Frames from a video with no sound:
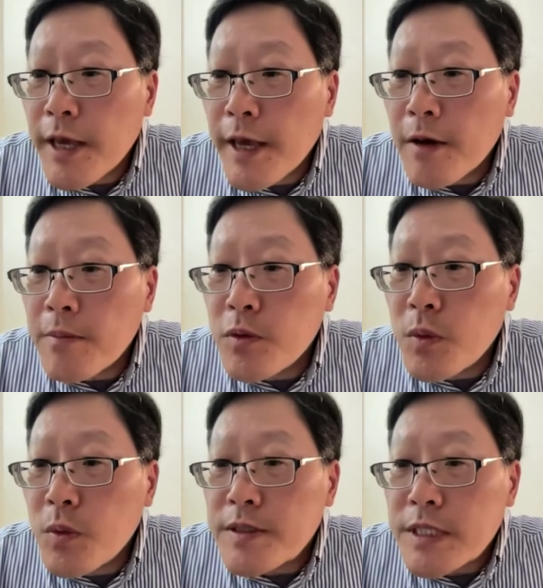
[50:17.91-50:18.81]
help
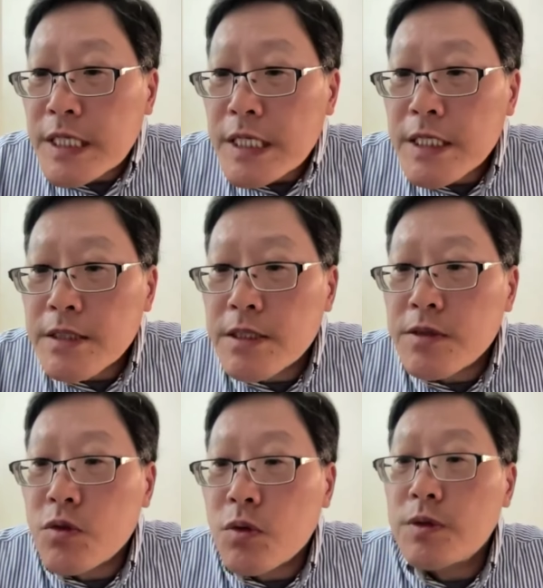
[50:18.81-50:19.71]
with eating
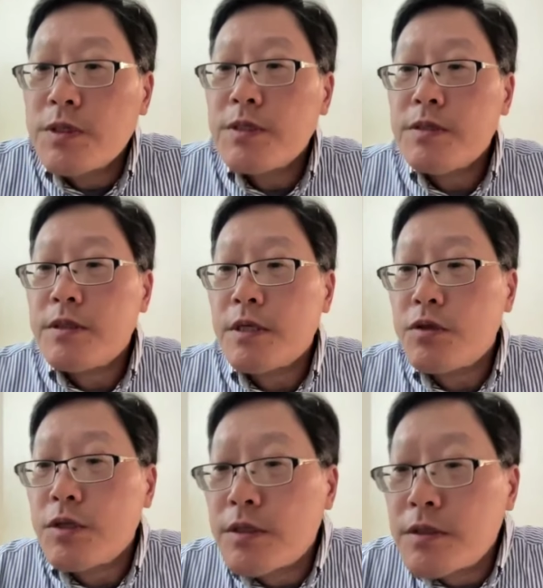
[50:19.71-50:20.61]
disorders
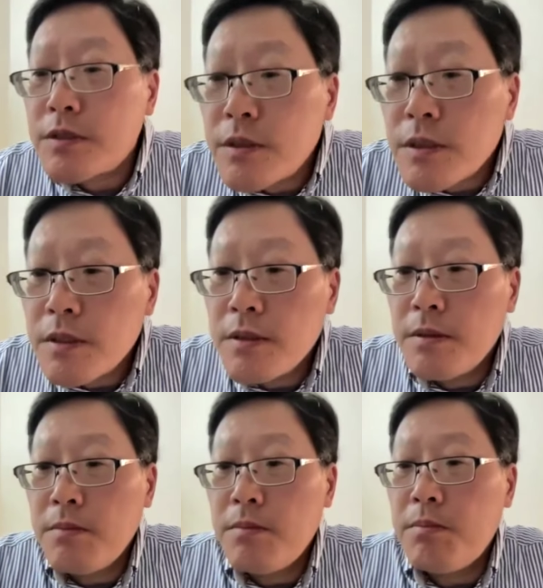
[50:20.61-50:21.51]
such as
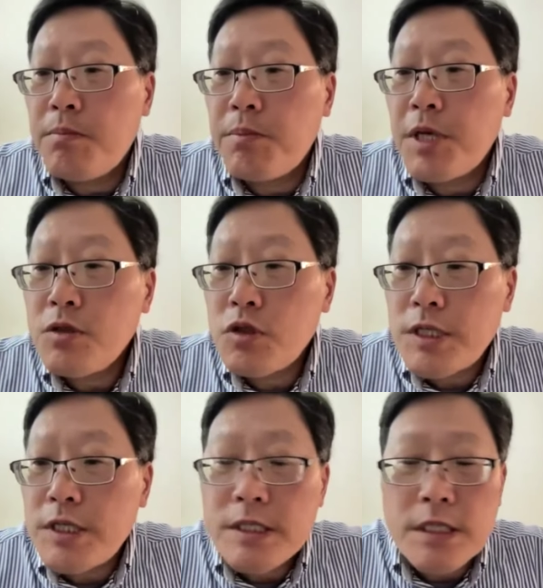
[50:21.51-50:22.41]
binge
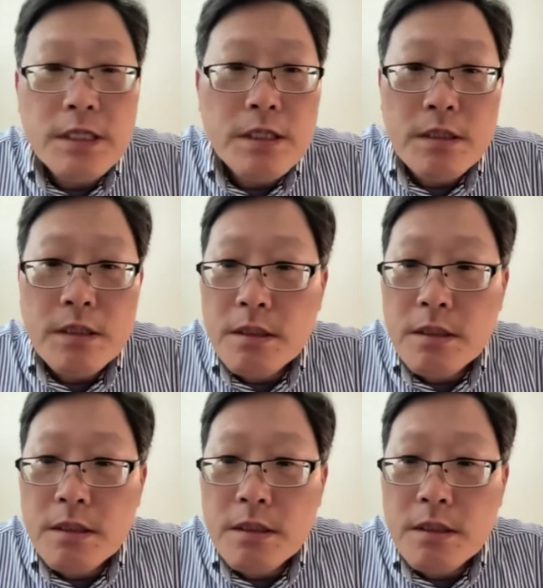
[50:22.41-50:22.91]
eating?